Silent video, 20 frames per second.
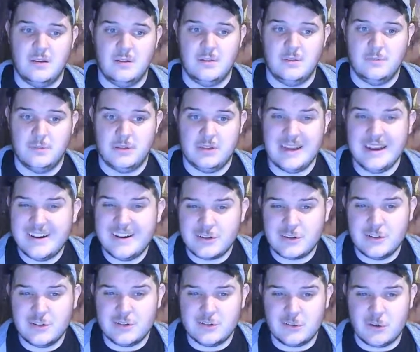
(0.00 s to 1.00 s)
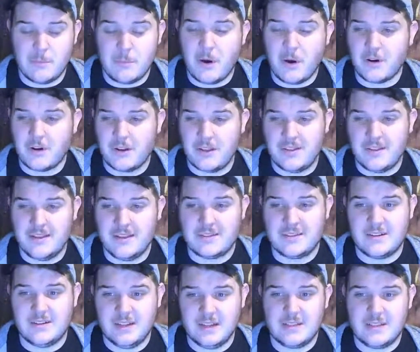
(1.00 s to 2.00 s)
characters or a party that's
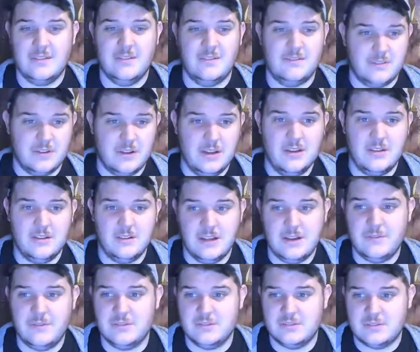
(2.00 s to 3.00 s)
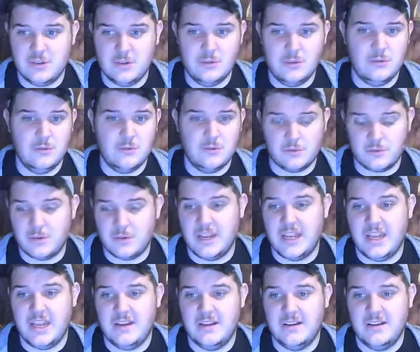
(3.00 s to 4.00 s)
collective levels 2, 3.
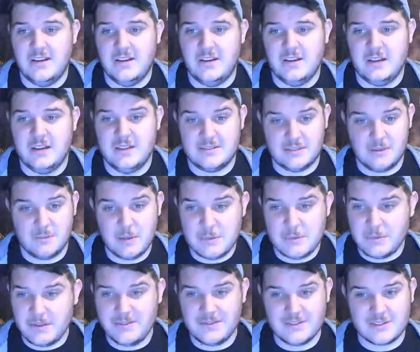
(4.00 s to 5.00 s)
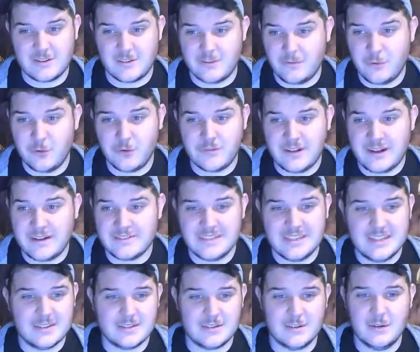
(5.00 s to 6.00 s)
And some people even start 4, 5,
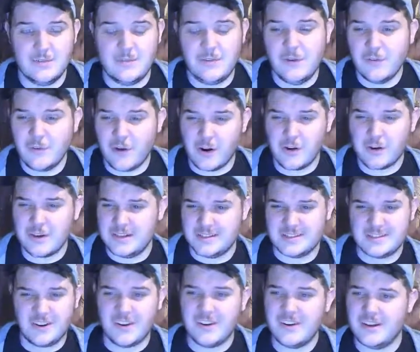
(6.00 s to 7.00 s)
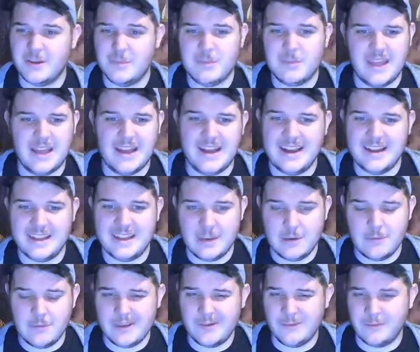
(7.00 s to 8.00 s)
6. So if you're already starting up that high
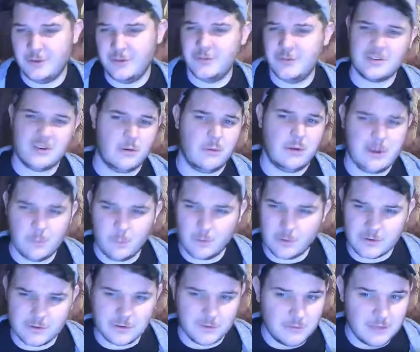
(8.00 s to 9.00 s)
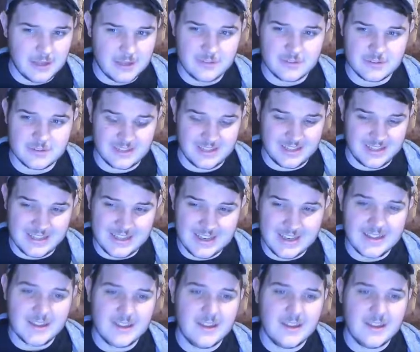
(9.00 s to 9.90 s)
anyway, where you're just going to wait 1 or 2 levels to get it,